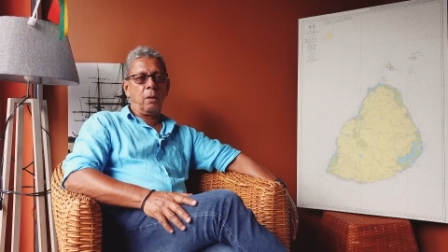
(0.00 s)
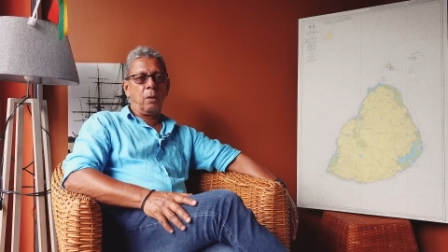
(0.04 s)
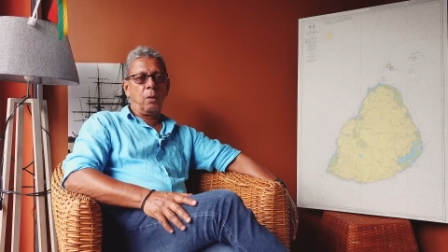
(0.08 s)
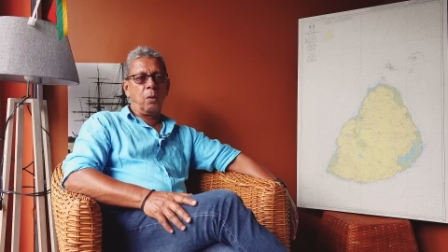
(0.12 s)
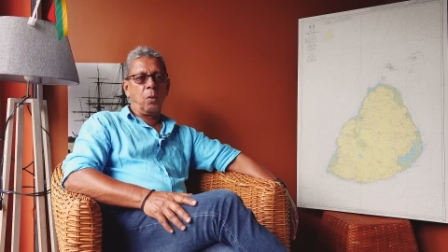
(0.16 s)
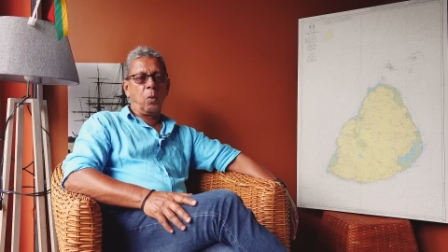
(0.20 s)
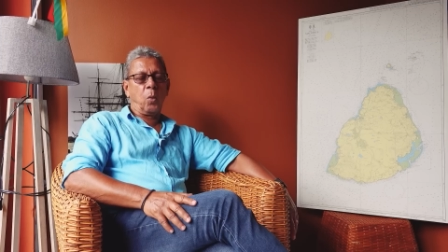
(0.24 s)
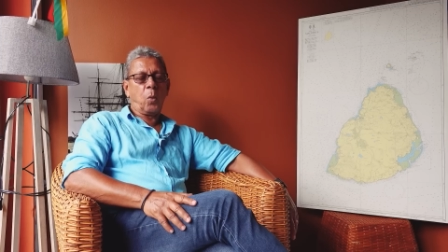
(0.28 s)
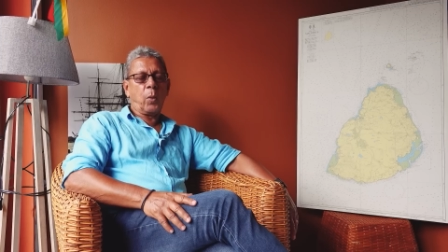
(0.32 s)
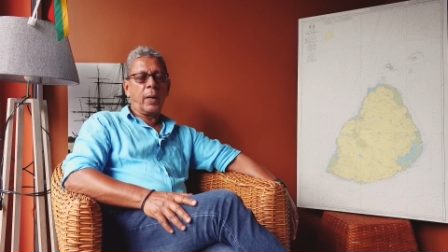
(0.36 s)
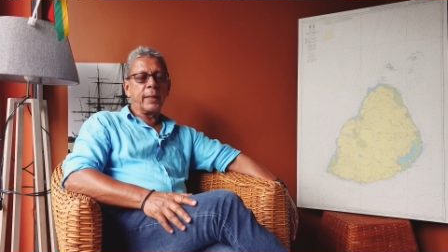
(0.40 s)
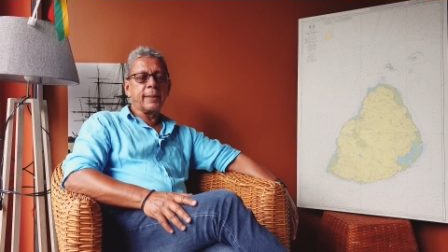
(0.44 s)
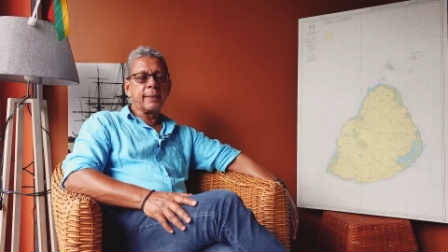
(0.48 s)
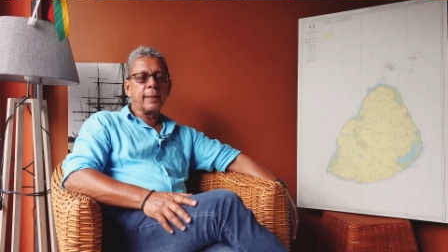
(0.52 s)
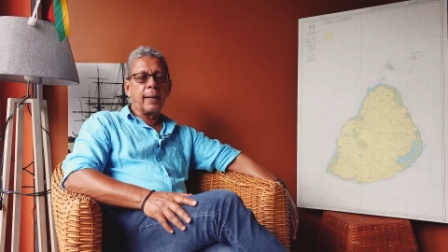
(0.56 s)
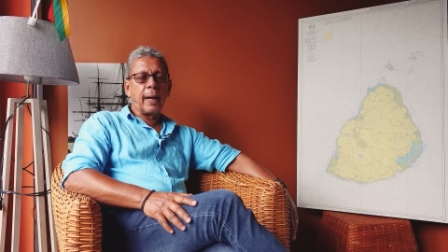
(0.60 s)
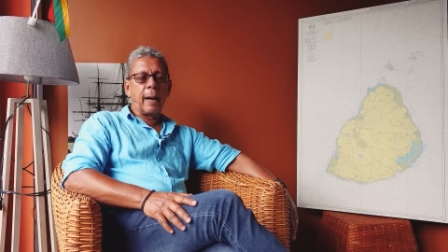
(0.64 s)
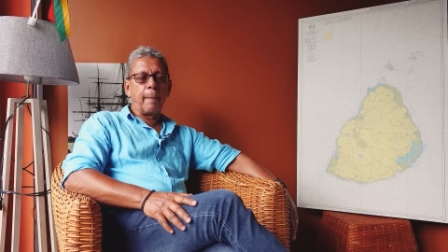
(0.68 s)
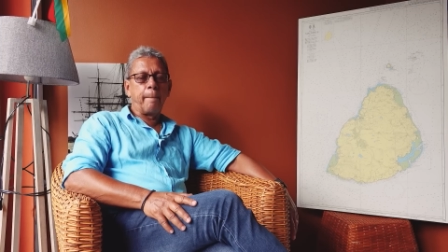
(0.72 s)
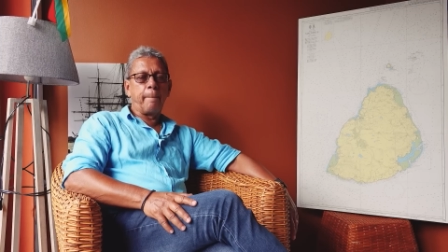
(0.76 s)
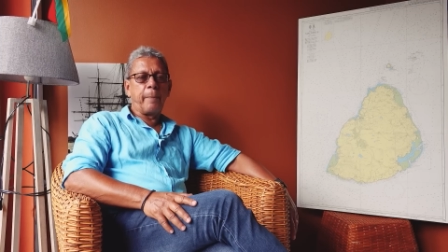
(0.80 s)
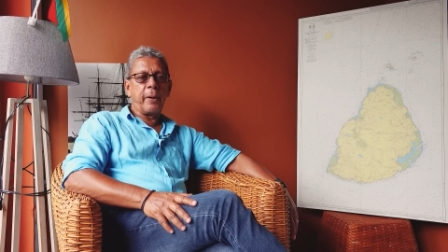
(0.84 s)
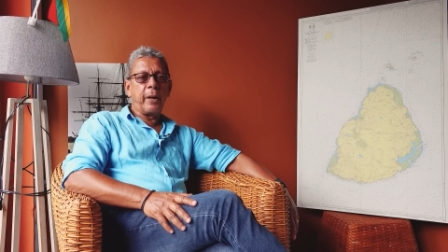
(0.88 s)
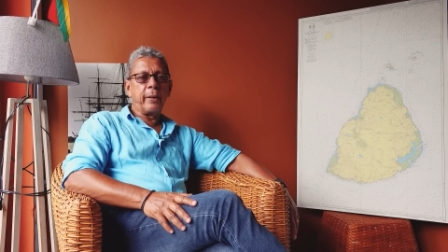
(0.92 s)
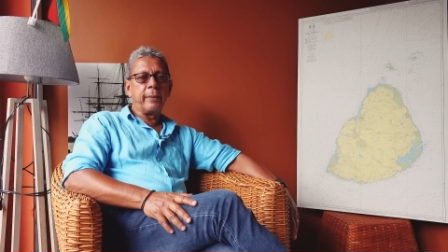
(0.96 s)
What
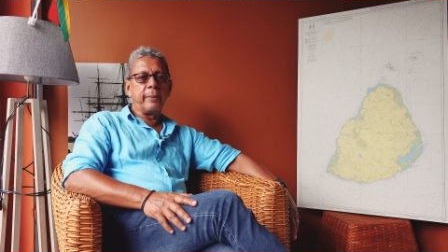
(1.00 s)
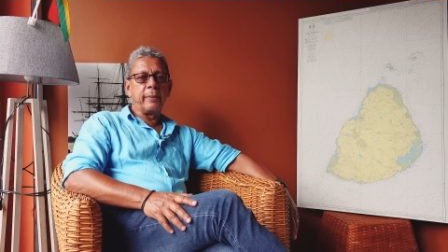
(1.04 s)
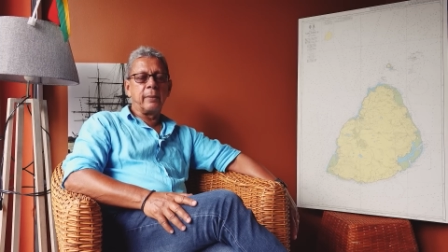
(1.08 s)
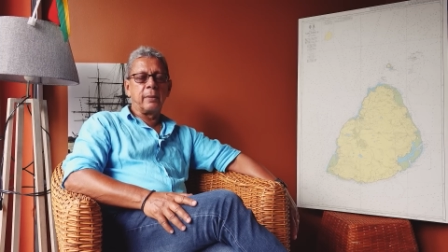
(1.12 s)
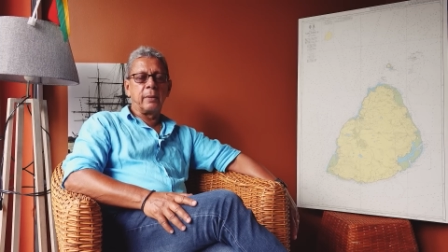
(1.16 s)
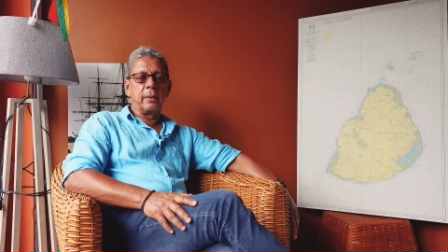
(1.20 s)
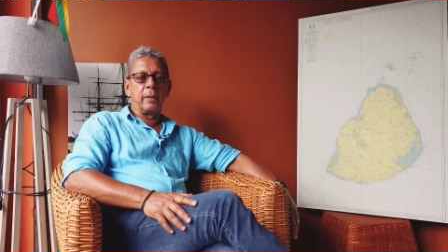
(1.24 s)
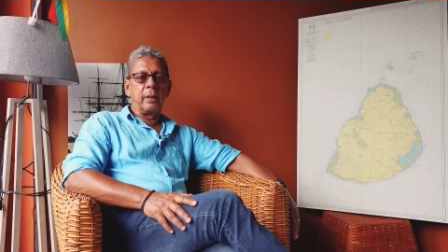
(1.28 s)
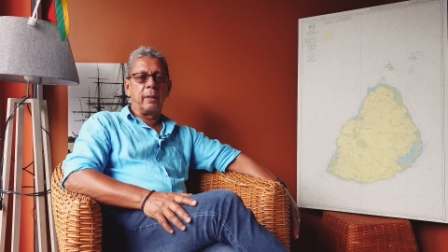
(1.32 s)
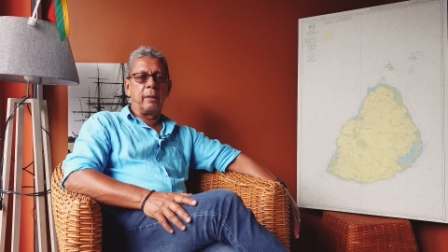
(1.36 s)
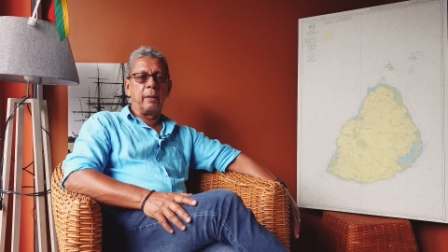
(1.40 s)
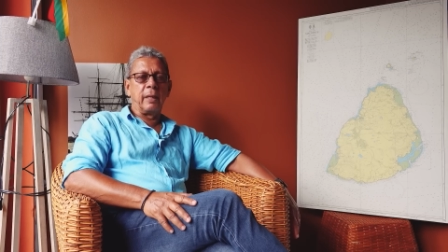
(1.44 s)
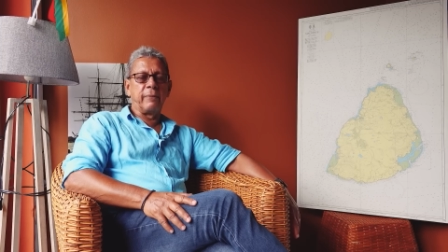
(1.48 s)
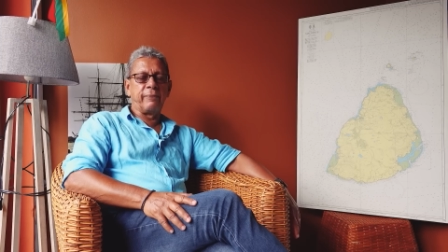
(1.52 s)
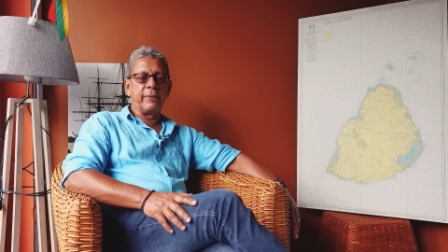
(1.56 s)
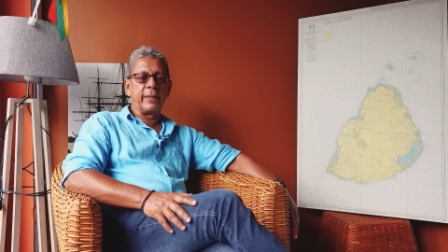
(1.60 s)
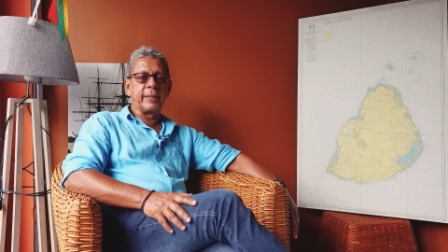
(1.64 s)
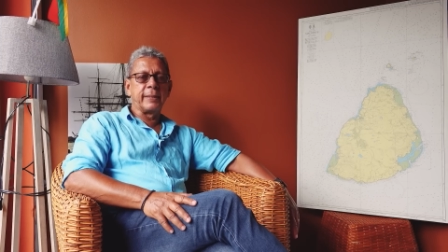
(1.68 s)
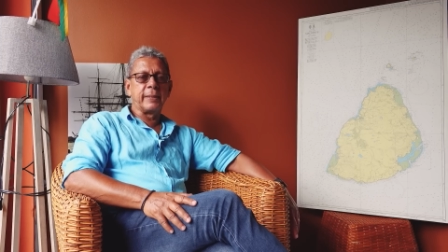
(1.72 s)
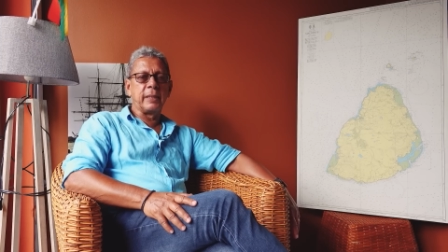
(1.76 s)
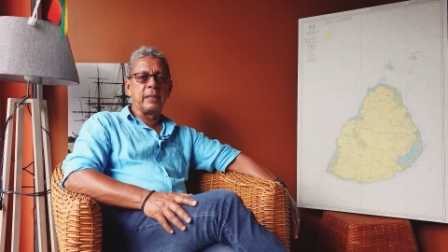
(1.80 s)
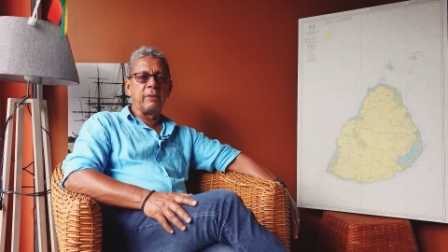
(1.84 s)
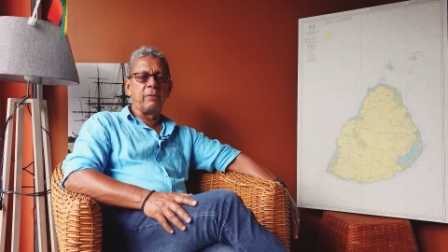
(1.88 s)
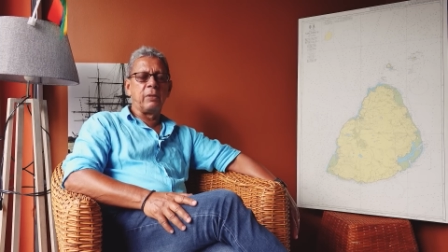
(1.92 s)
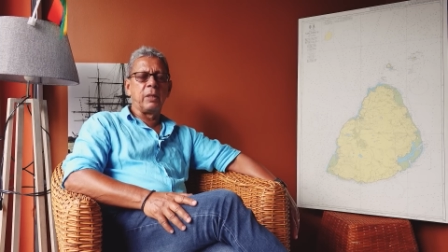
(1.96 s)
happened
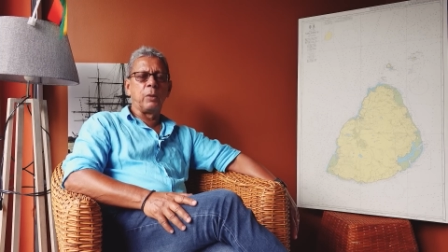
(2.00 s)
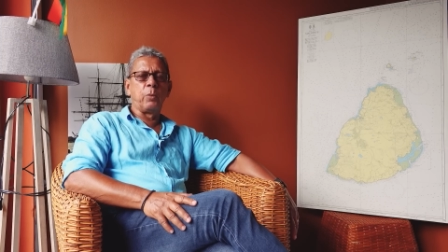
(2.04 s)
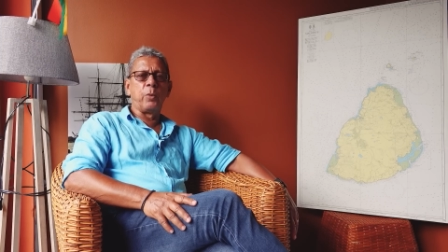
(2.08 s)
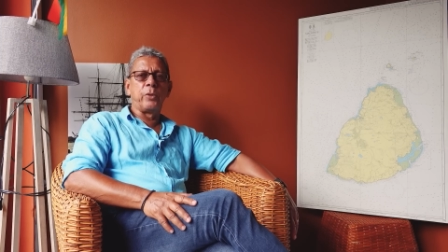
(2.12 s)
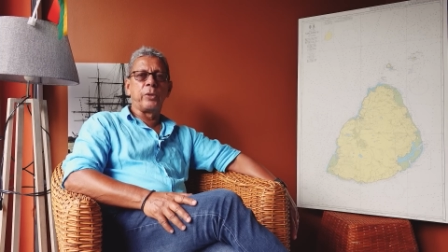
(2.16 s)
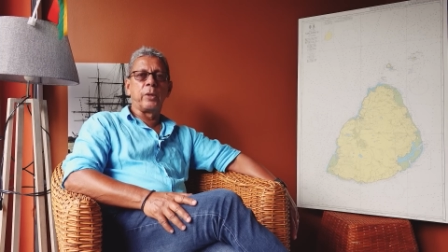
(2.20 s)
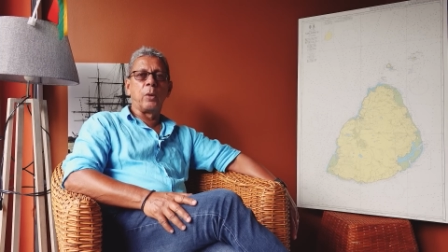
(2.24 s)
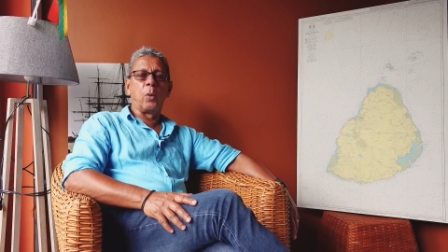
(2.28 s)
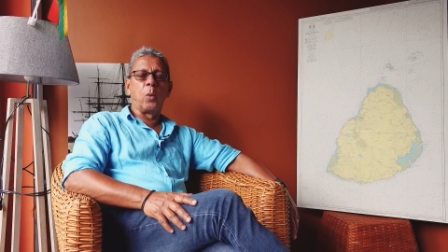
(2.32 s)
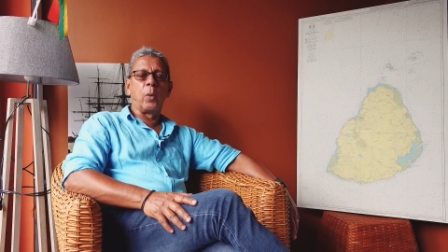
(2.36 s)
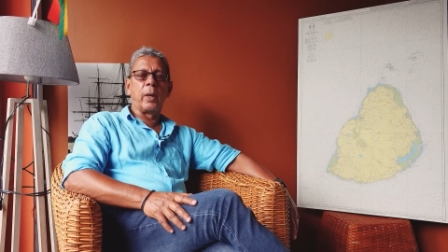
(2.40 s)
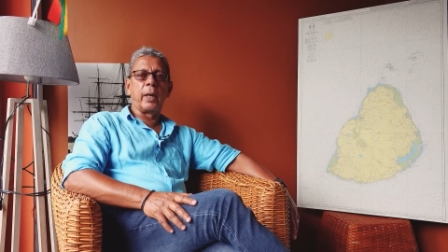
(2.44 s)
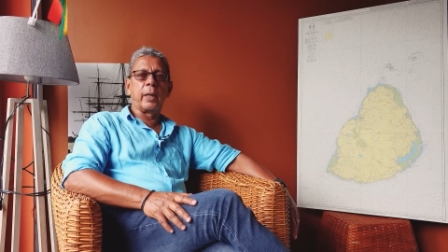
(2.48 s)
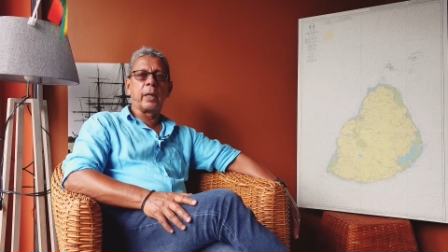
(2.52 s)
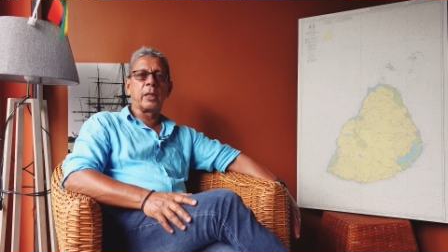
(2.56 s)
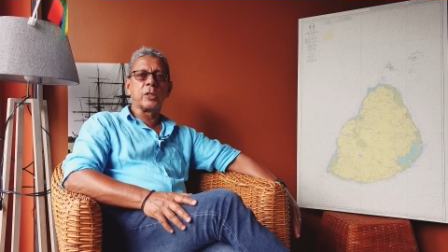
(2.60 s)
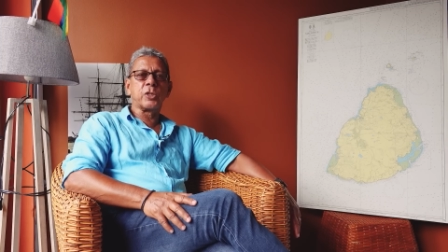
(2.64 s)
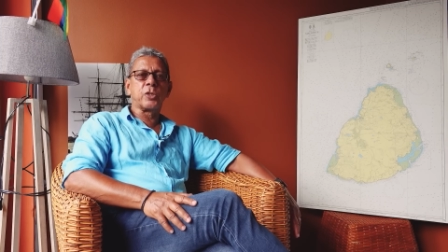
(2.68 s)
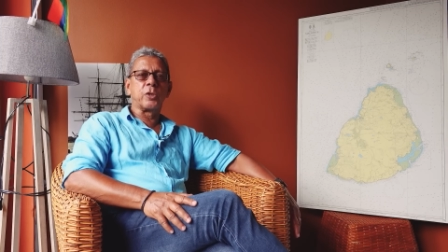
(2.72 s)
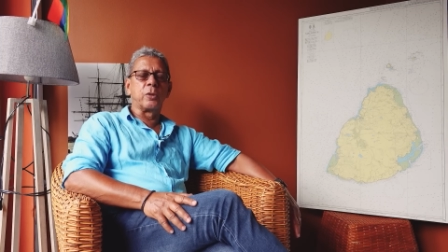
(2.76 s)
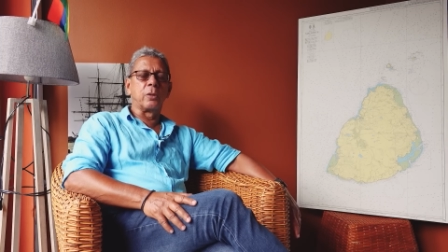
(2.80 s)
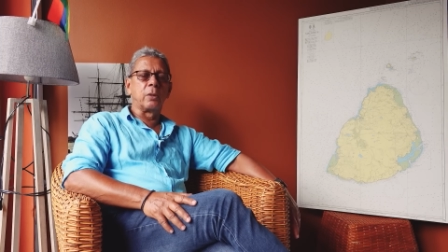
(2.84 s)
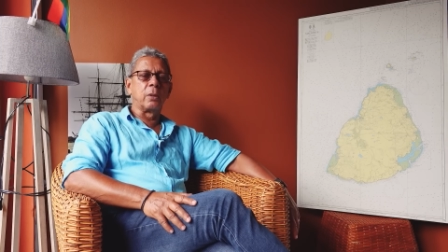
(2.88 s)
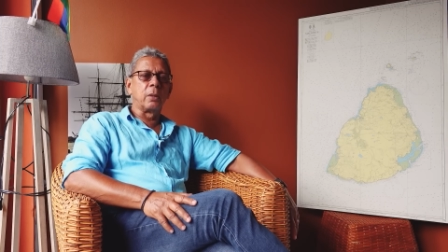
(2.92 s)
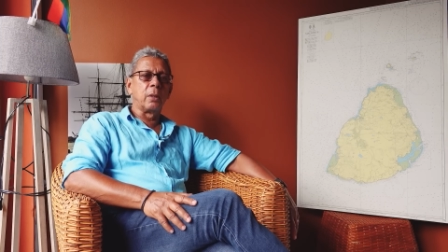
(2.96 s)
effectively with the
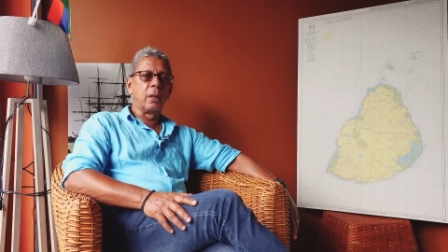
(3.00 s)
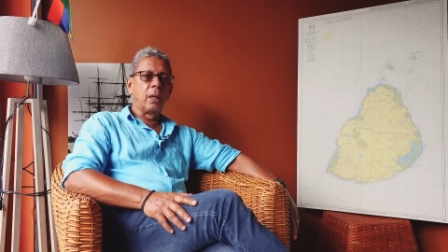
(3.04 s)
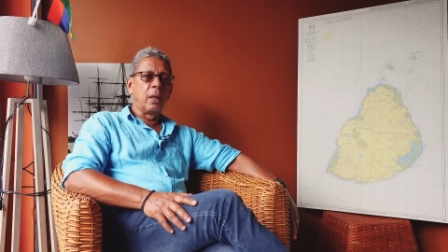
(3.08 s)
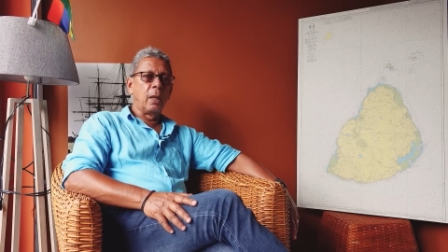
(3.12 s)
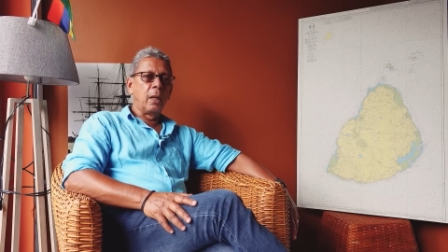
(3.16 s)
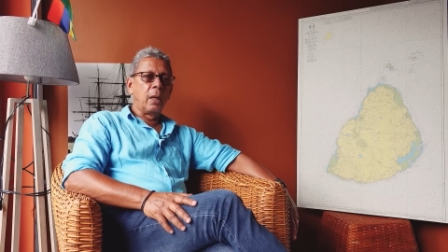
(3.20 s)
Wakashio,